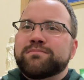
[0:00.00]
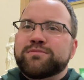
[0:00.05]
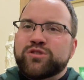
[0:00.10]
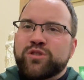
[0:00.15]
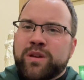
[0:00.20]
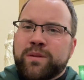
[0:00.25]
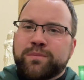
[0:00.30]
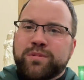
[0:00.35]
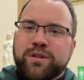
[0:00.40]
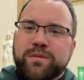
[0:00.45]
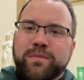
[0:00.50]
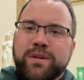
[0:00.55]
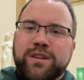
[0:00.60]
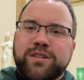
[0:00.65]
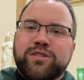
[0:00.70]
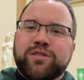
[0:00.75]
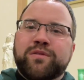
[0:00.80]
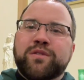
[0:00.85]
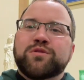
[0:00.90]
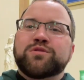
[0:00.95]
So I bring my
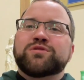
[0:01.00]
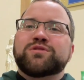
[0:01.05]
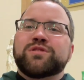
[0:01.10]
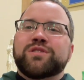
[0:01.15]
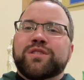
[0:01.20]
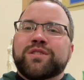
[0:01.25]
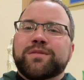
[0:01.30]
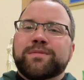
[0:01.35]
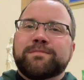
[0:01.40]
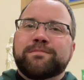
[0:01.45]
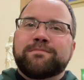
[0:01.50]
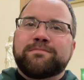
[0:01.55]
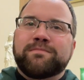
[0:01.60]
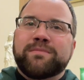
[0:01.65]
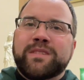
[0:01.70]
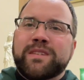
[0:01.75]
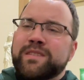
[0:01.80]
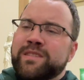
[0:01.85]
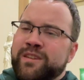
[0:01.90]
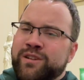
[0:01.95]
devotional.
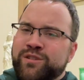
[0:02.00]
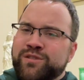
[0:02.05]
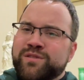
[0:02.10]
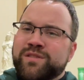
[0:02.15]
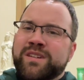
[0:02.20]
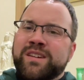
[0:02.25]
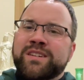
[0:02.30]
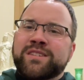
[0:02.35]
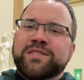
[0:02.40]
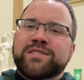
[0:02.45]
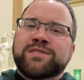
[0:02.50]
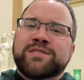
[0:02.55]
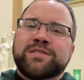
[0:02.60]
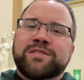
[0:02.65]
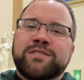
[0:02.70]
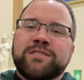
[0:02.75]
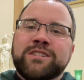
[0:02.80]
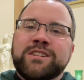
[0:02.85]
There it is.